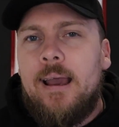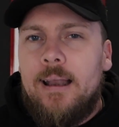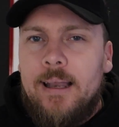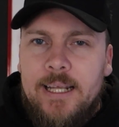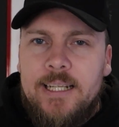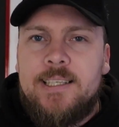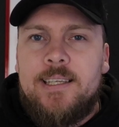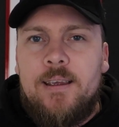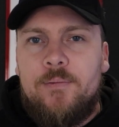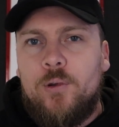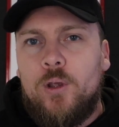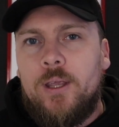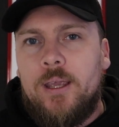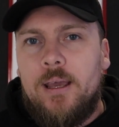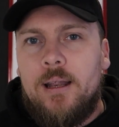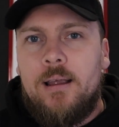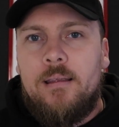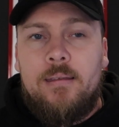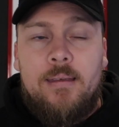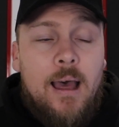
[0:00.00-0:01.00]
let's see if we can
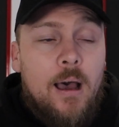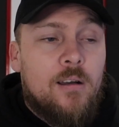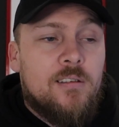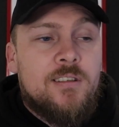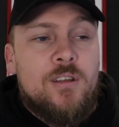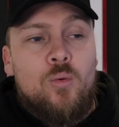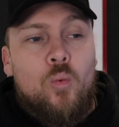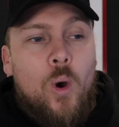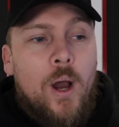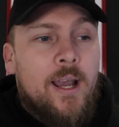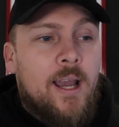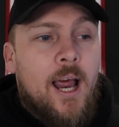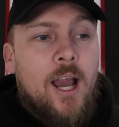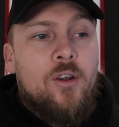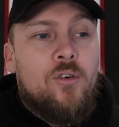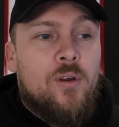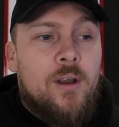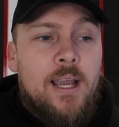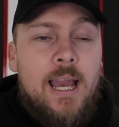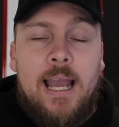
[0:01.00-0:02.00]
get
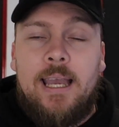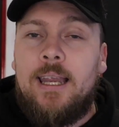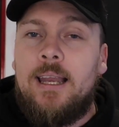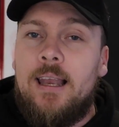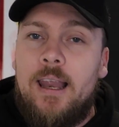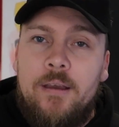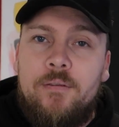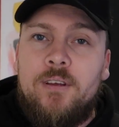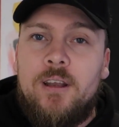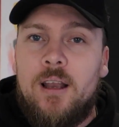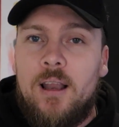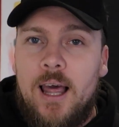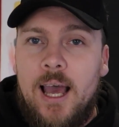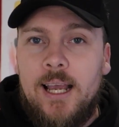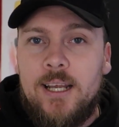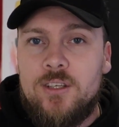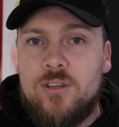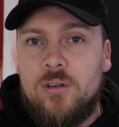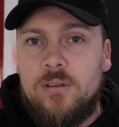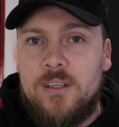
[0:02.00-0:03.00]
1111
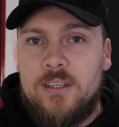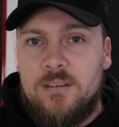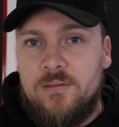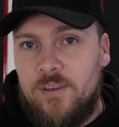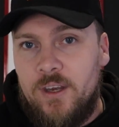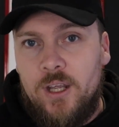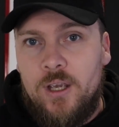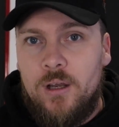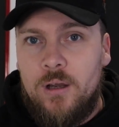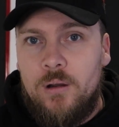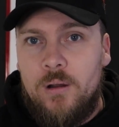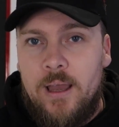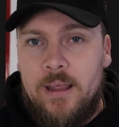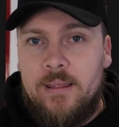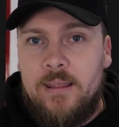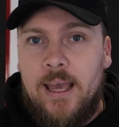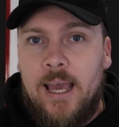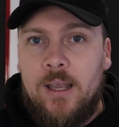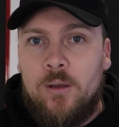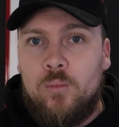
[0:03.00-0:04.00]
likes on this video
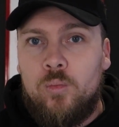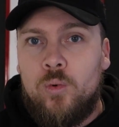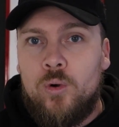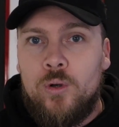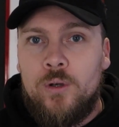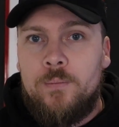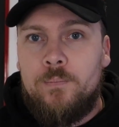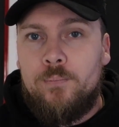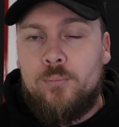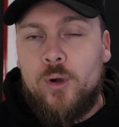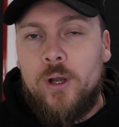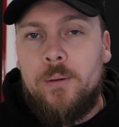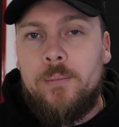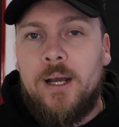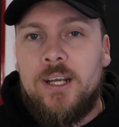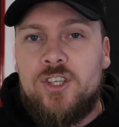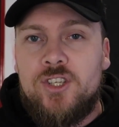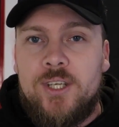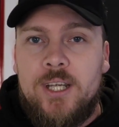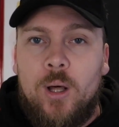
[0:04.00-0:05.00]
and that would pretty
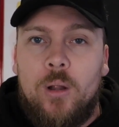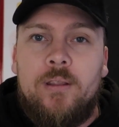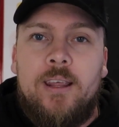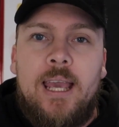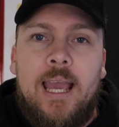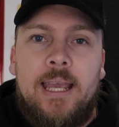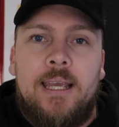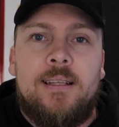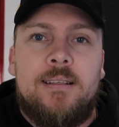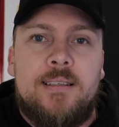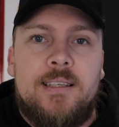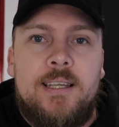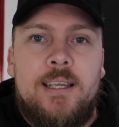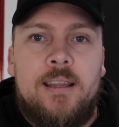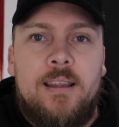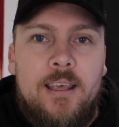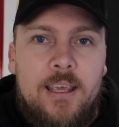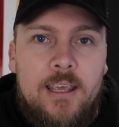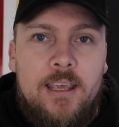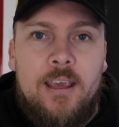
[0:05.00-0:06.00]
much tell the ANC
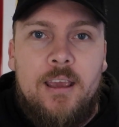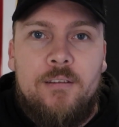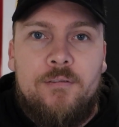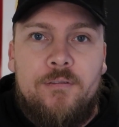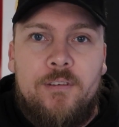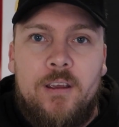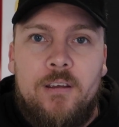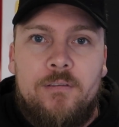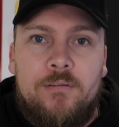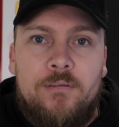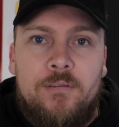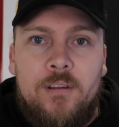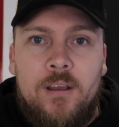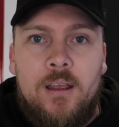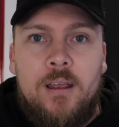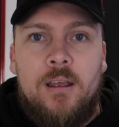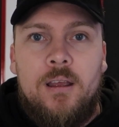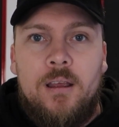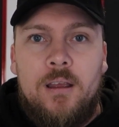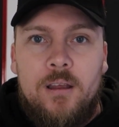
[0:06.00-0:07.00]
and the EFF
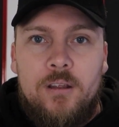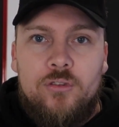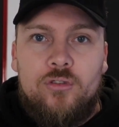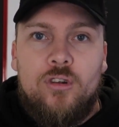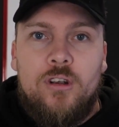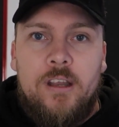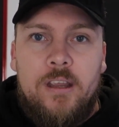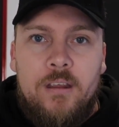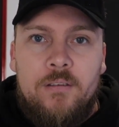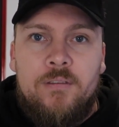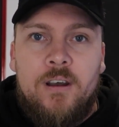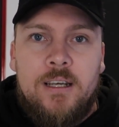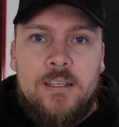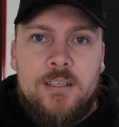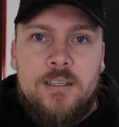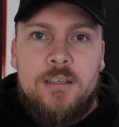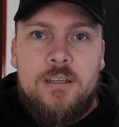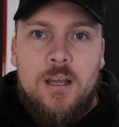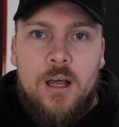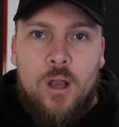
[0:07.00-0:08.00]
to leave
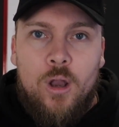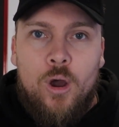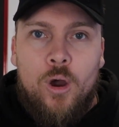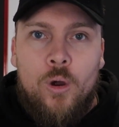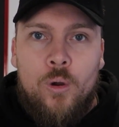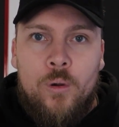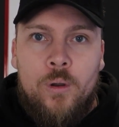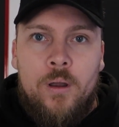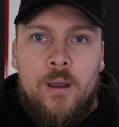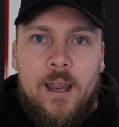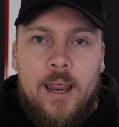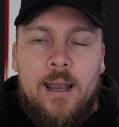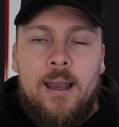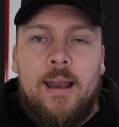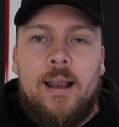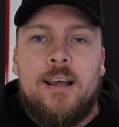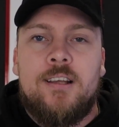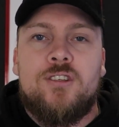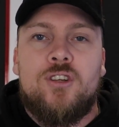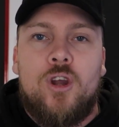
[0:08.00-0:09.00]
us alone and
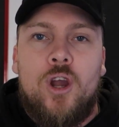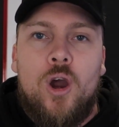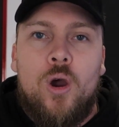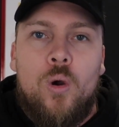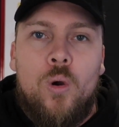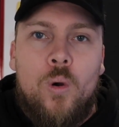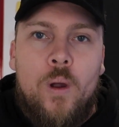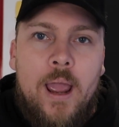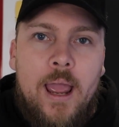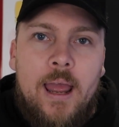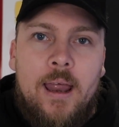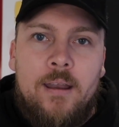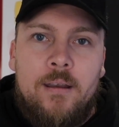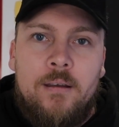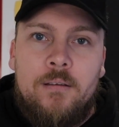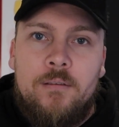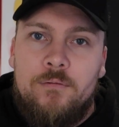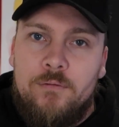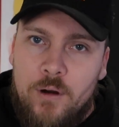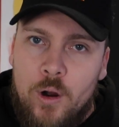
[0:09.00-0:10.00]
let us go
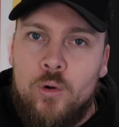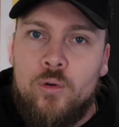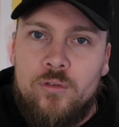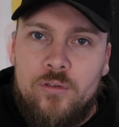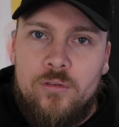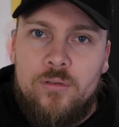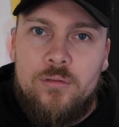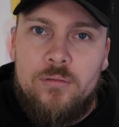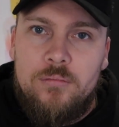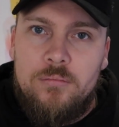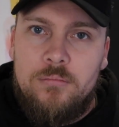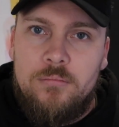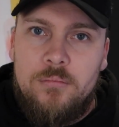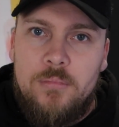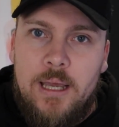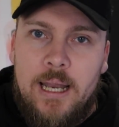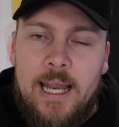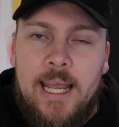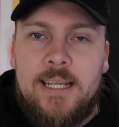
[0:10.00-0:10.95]
and vote and